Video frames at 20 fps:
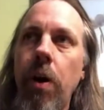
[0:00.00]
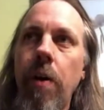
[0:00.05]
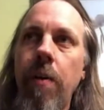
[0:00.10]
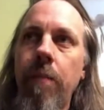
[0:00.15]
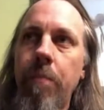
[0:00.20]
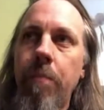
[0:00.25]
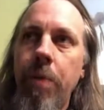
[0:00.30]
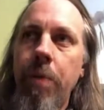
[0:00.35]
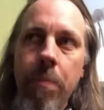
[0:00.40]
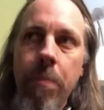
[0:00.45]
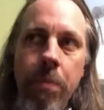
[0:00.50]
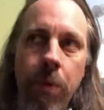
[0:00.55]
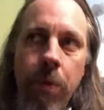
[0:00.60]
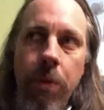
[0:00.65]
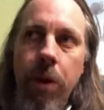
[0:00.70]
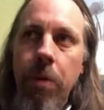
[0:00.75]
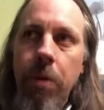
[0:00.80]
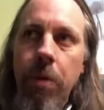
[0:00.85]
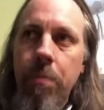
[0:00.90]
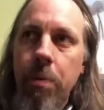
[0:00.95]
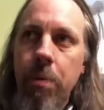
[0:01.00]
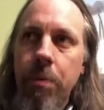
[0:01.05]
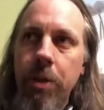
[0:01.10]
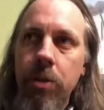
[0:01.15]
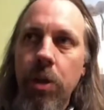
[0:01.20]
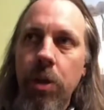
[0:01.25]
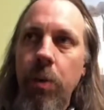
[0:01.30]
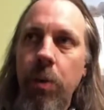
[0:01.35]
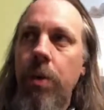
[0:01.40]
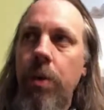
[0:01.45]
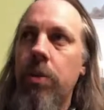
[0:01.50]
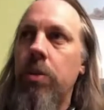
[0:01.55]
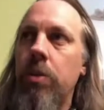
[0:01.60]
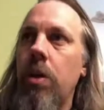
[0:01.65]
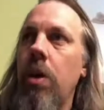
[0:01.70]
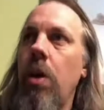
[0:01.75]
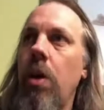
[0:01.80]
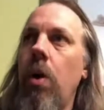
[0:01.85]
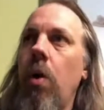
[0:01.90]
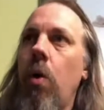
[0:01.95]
of people that are promiscuous,